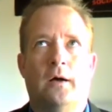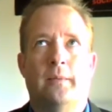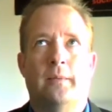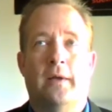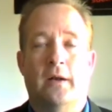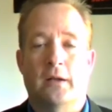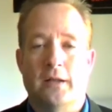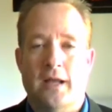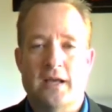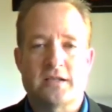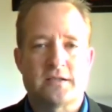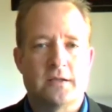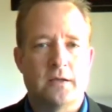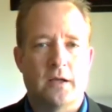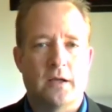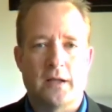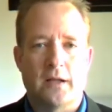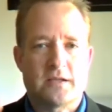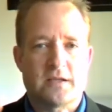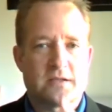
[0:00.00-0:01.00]
in a
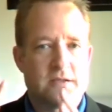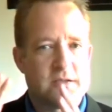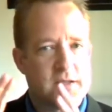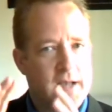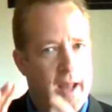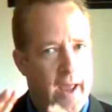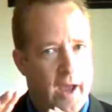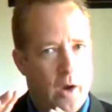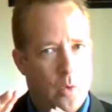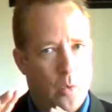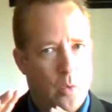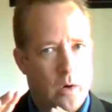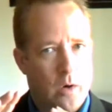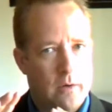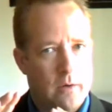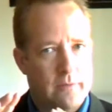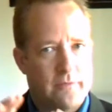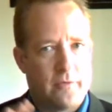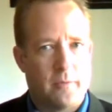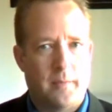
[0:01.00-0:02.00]
lesson's an hour
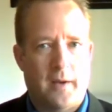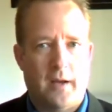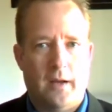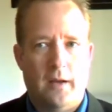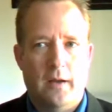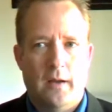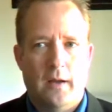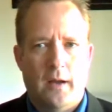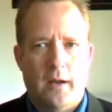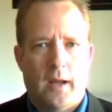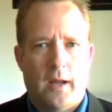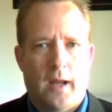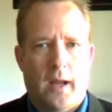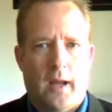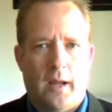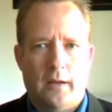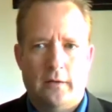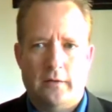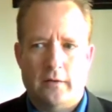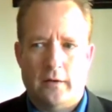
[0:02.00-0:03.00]
for me,
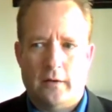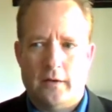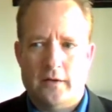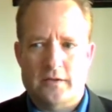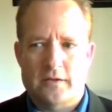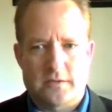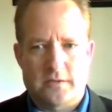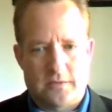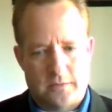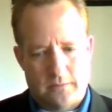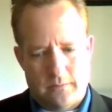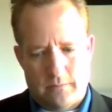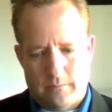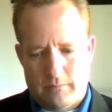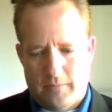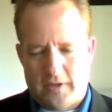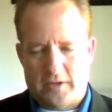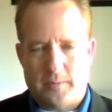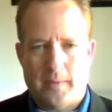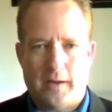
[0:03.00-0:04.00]
and it's
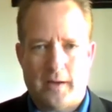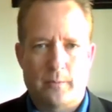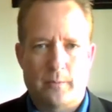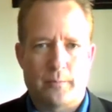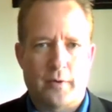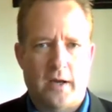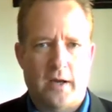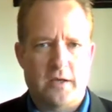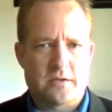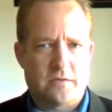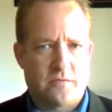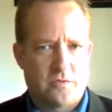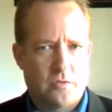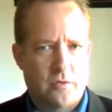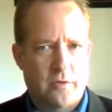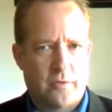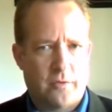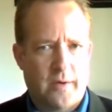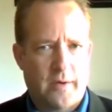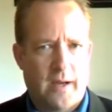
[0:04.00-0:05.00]
meant to be comprised of
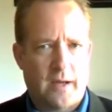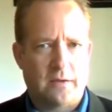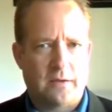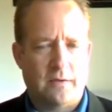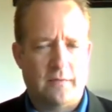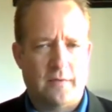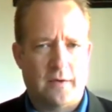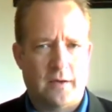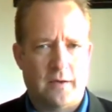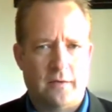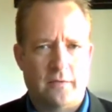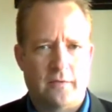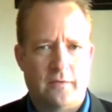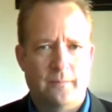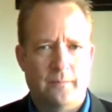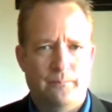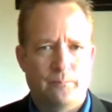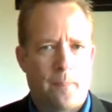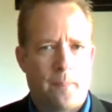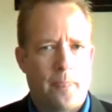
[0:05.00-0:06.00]
2 to 3 activities.
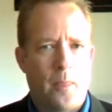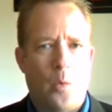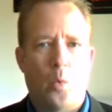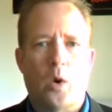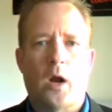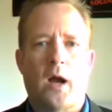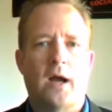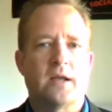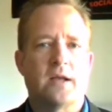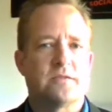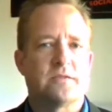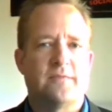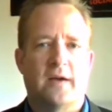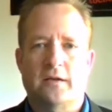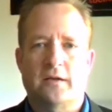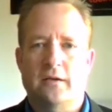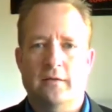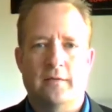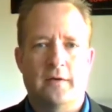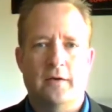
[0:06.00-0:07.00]
What kinds of
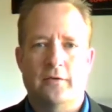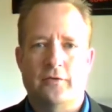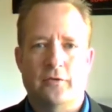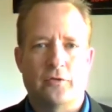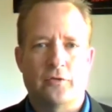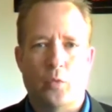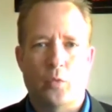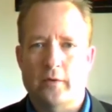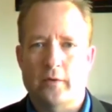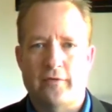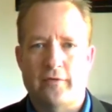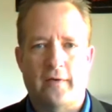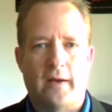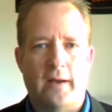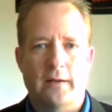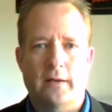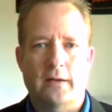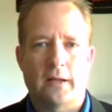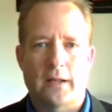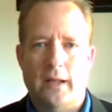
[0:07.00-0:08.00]
activities does one
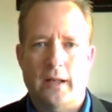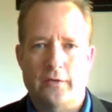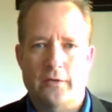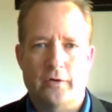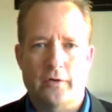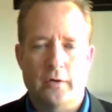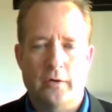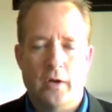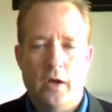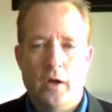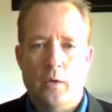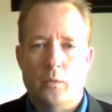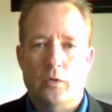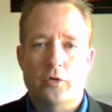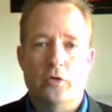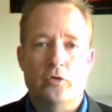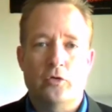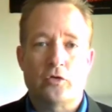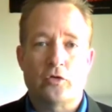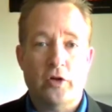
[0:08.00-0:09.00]
find in a lesson?
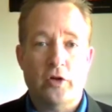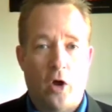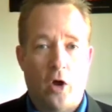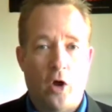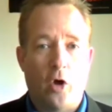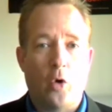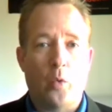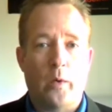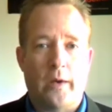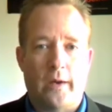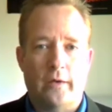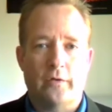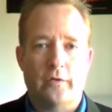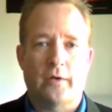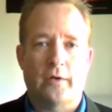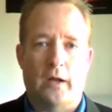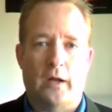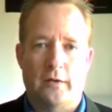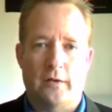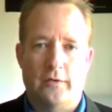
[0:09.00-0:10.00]
Well, usually always
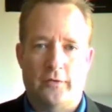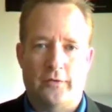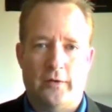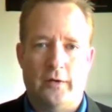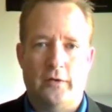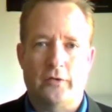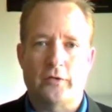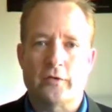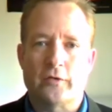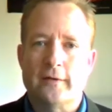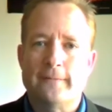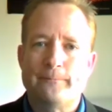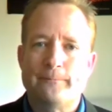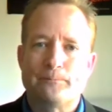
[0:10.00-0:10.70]
I'll insist